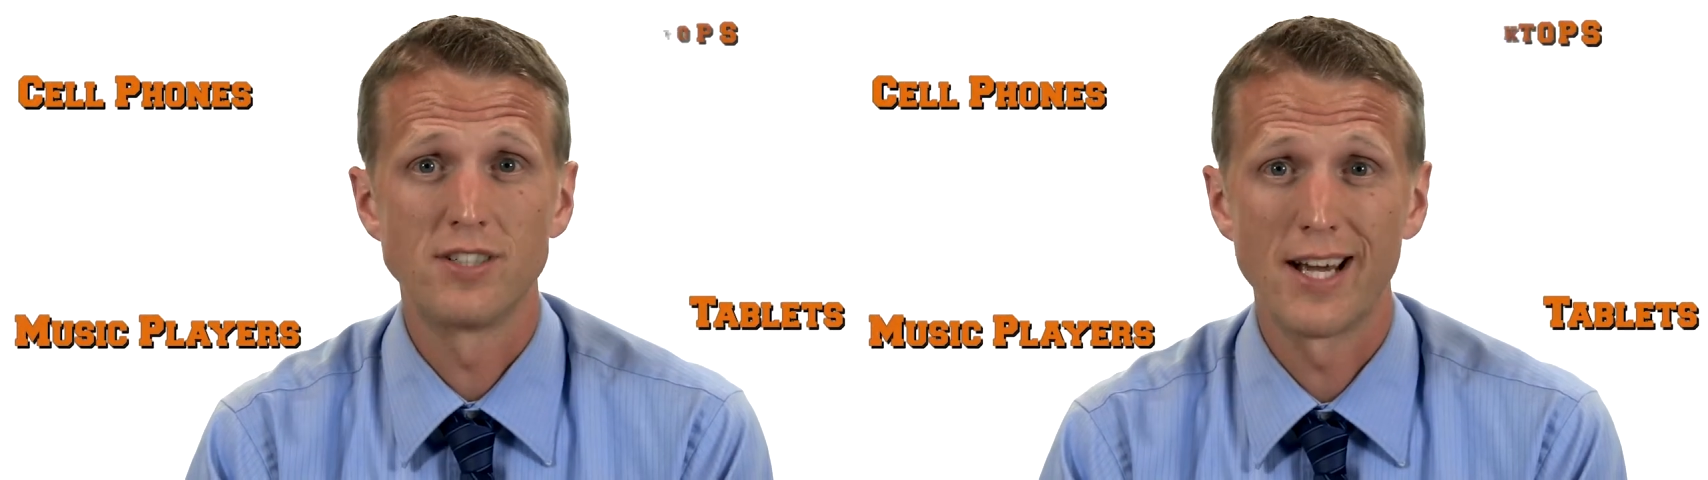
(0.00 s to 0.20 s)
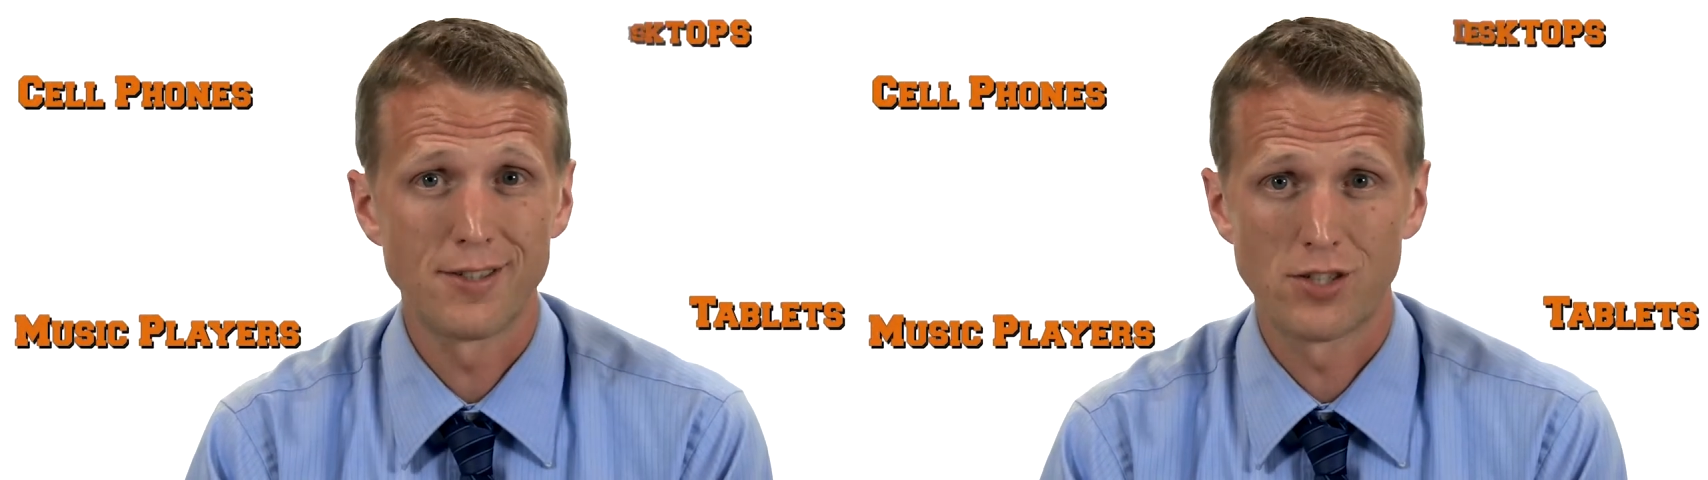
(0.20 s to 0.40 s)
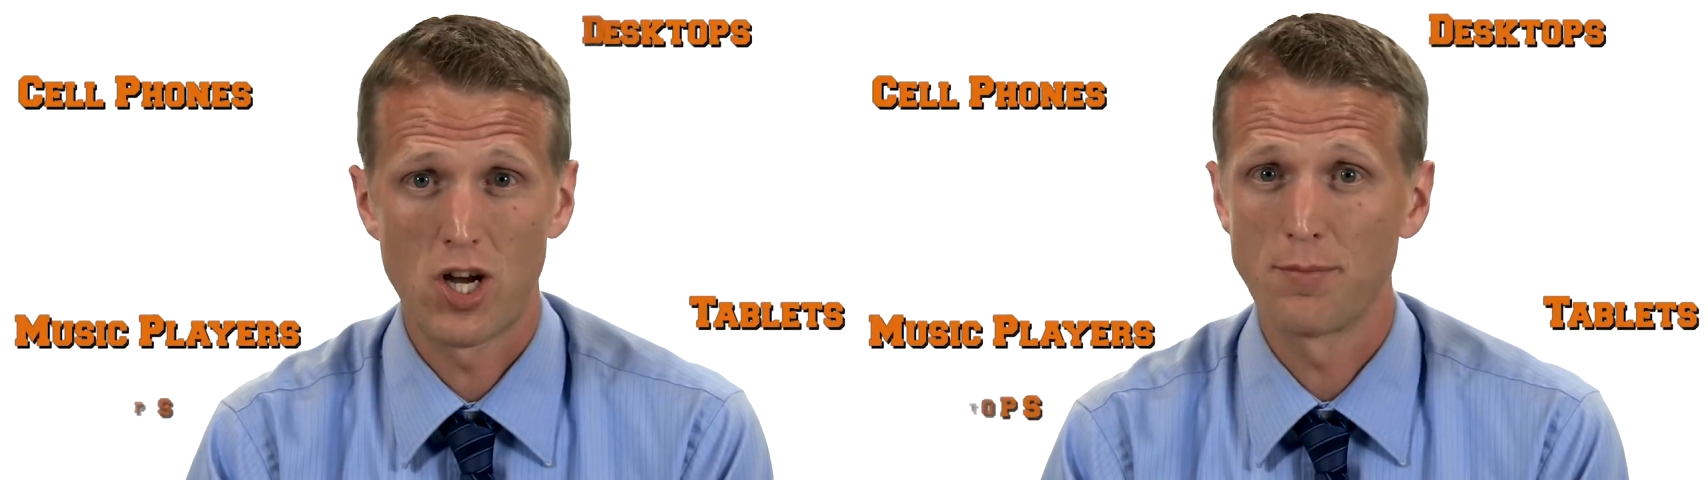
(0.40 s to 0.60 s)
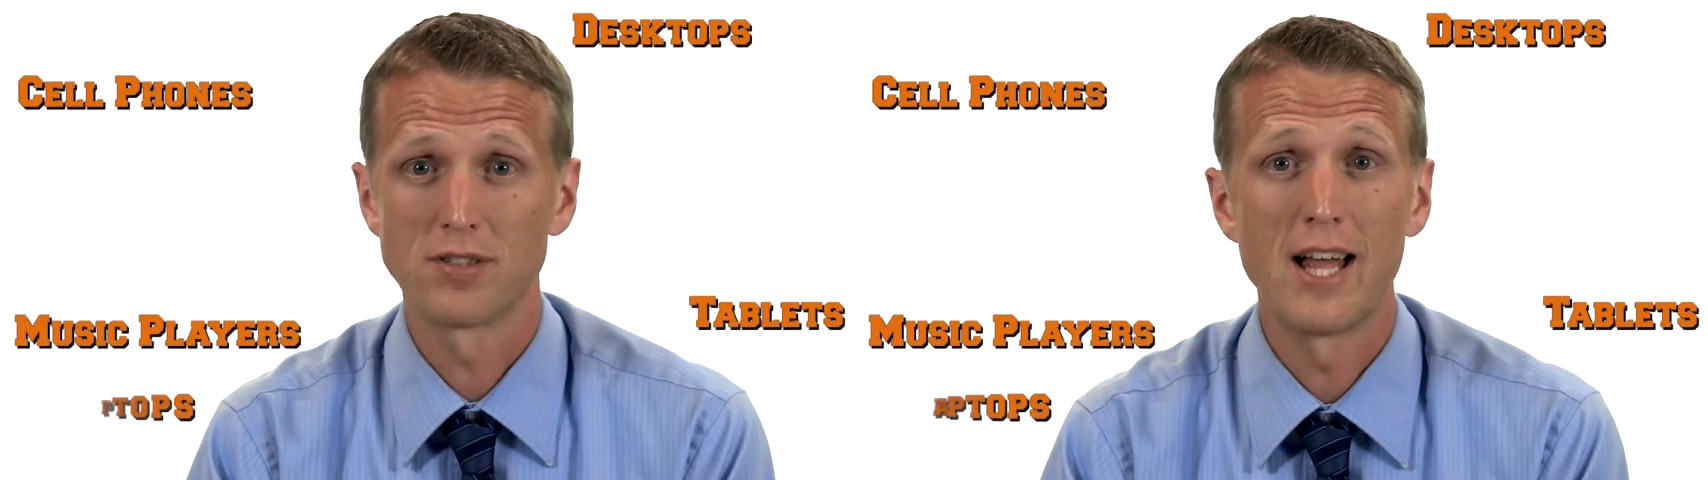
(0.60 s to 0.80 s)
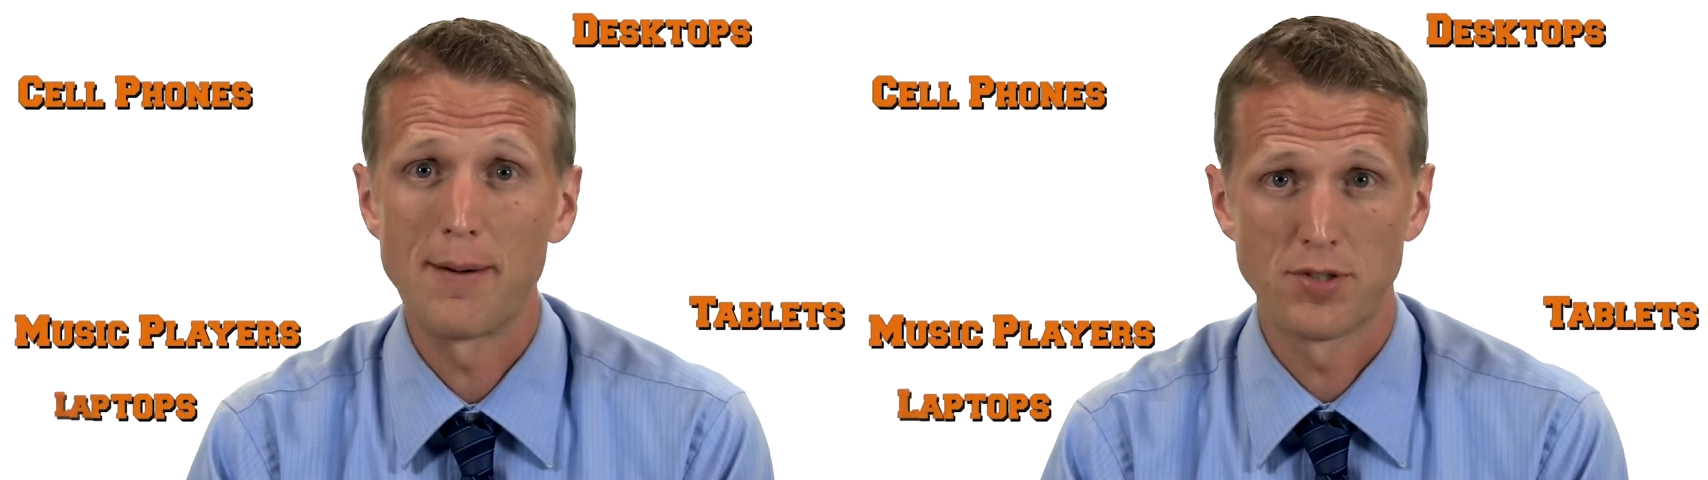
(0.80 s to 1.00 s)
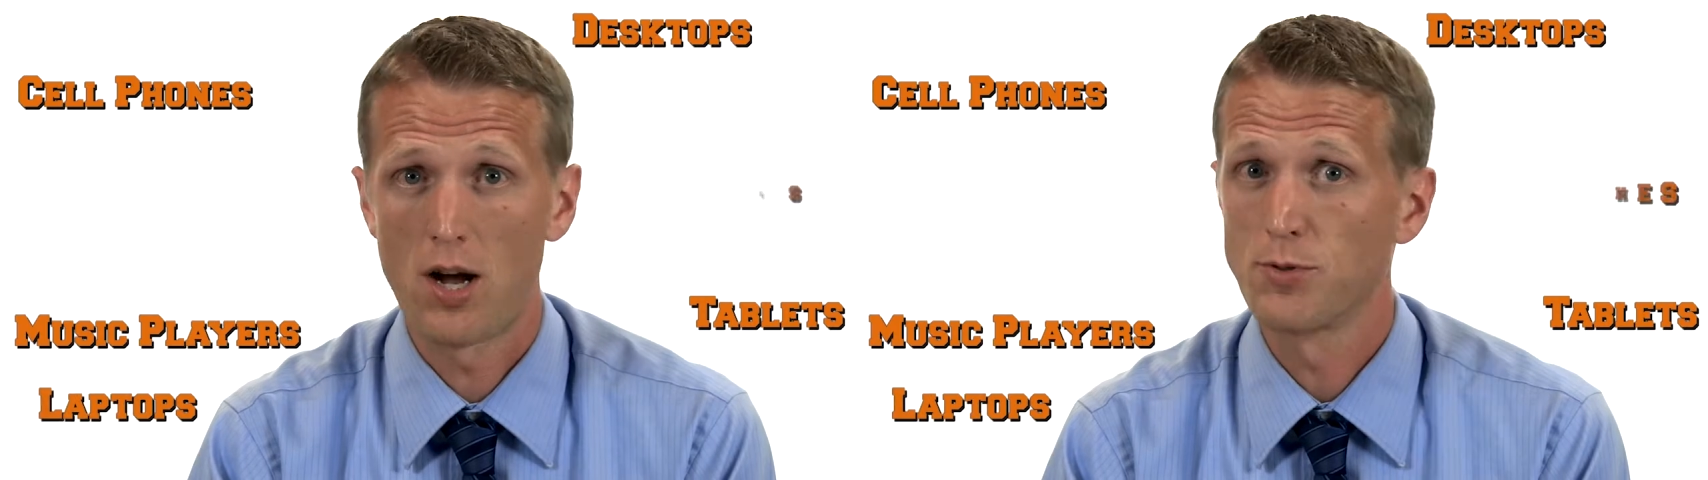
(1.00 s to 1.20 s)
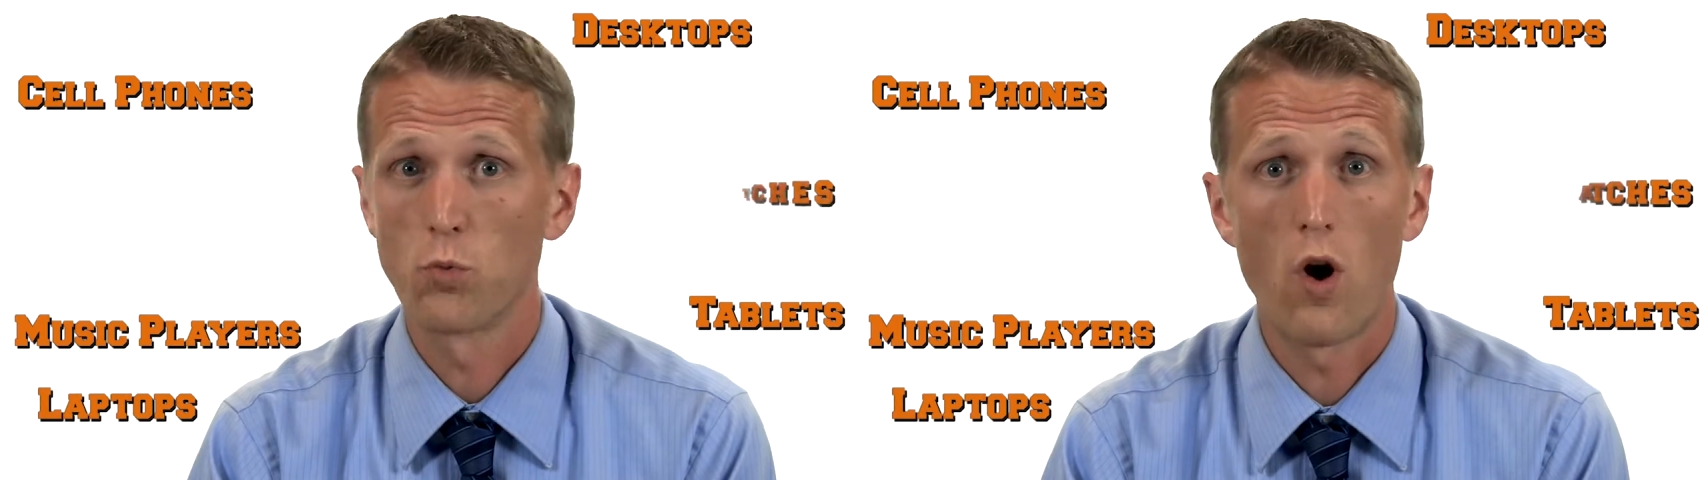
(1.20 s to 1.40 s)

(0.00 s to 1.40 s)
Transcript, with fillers: desktops, laptops,